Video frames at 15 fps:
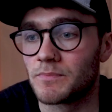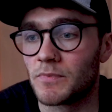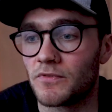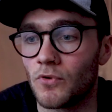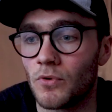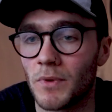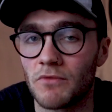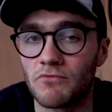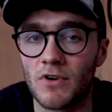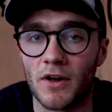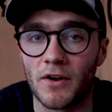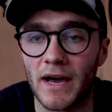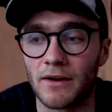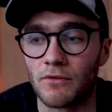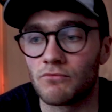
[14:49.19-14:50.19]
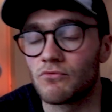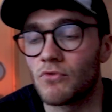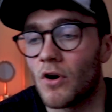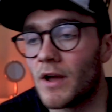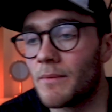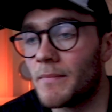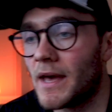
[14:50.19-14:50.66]
Before my run, I had a
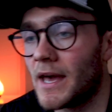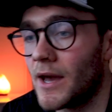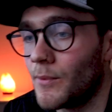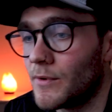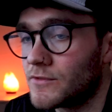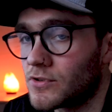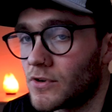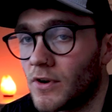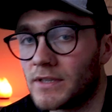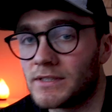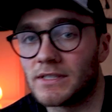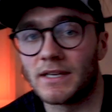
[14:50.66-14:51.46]
right mare with trying